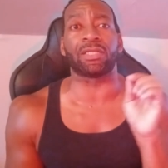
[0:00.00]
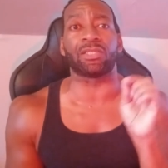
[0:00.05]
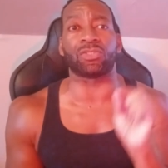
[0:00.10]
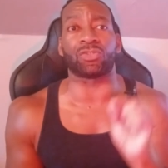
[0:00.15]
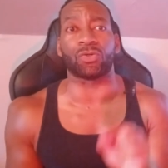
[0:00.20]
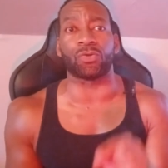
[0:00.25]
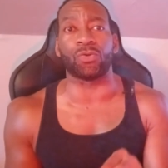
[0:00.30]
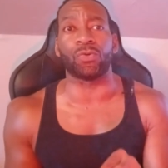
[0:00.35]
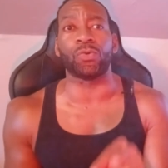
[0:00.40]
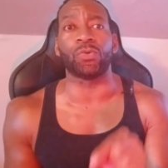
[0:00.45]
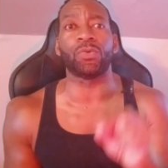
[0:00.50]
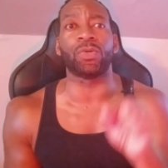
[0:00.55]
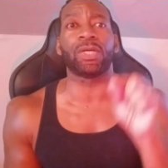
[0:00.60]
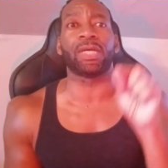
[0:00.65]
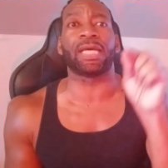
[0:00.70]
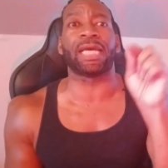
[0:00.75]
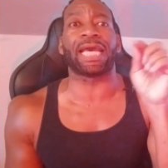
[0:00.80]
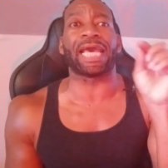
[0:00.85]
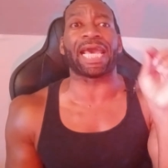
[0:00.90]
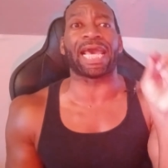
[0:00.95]
do
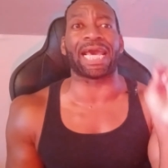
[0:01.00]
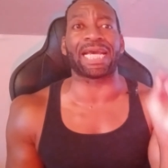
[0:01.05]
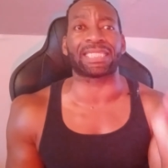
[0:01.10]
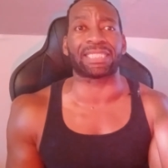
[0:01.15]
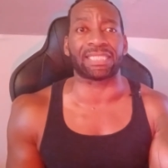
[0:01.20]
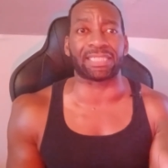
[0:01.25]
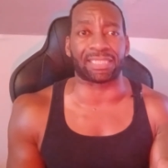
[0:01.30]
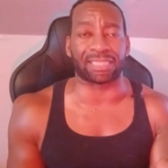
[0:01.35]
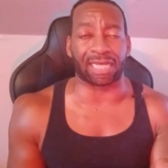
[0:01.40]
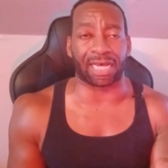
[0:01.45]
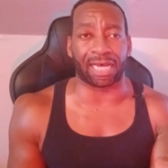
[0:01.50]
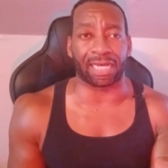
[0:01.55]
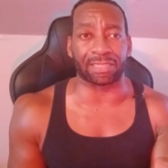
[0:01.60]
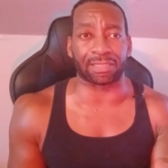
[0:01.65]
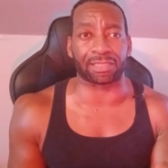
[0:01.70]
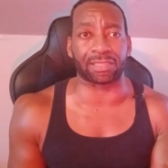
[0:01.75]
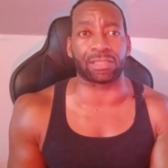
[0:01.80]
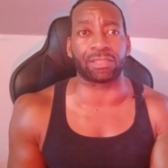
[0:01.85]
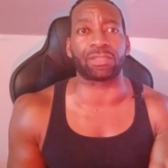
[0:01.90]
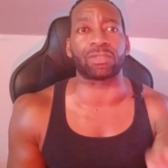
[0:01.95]

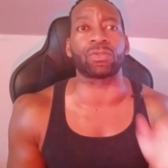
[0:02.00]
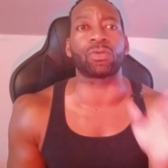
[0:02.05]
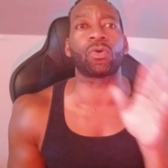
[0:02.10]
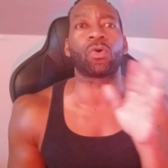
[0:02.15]
exercises,